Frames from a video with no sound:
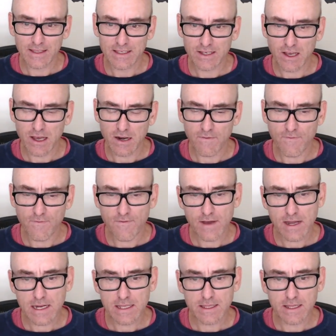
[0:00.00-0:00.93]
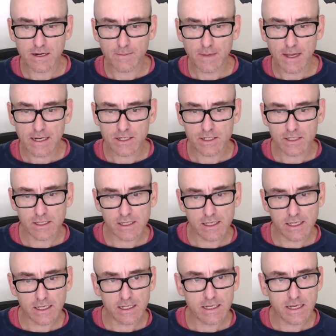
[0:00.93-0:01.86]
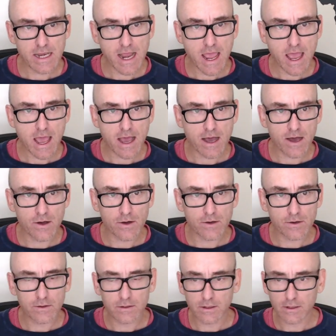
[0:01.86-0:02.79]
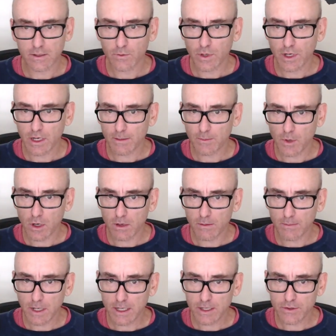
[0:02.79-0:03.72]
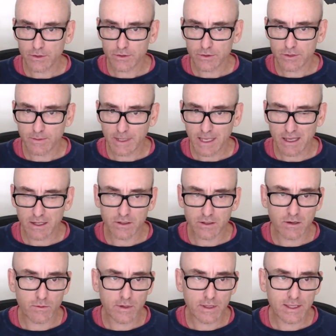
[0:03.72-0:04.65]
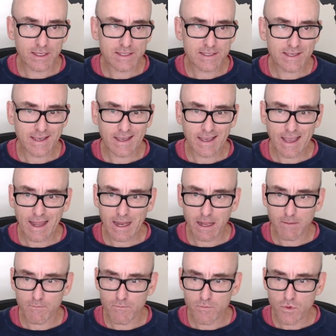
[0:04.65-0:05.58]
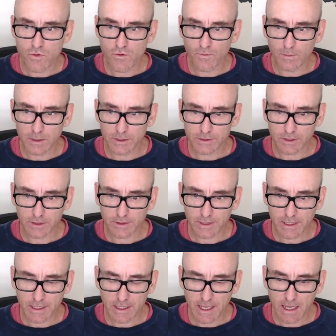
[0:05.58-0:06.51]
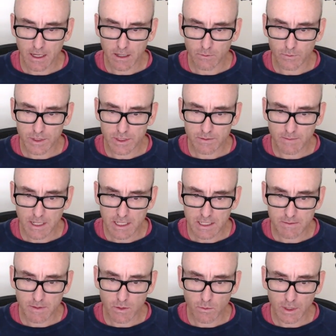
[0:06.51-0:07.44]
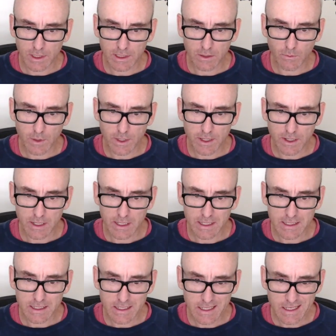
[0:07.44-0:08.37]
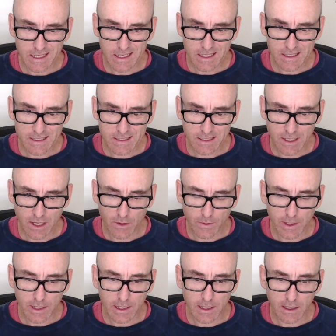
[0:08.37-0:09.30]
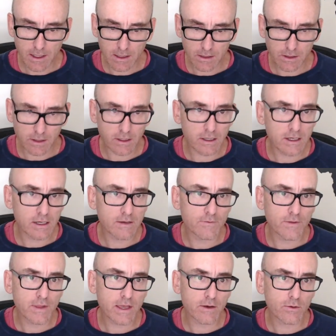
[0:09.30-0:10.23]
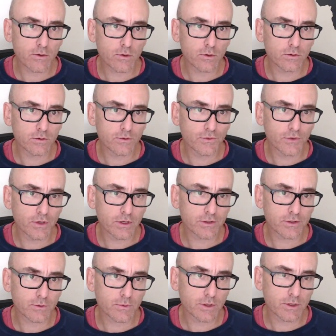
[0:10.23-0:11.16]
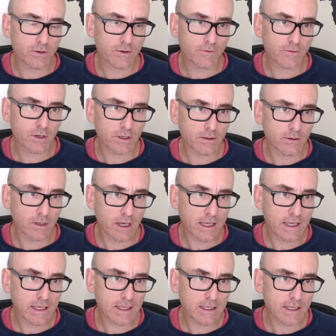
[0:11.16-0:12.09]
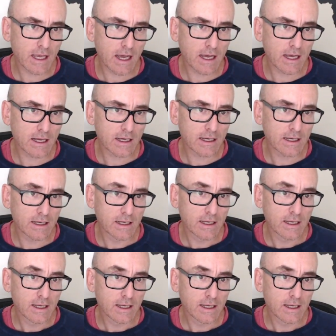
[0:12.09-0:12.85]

It's kind of funny that I'm actually now, when I'm on my YouTube account, not really seeing any movement on the account, which makes me wonder whether it is going live there or not, or whether I've got a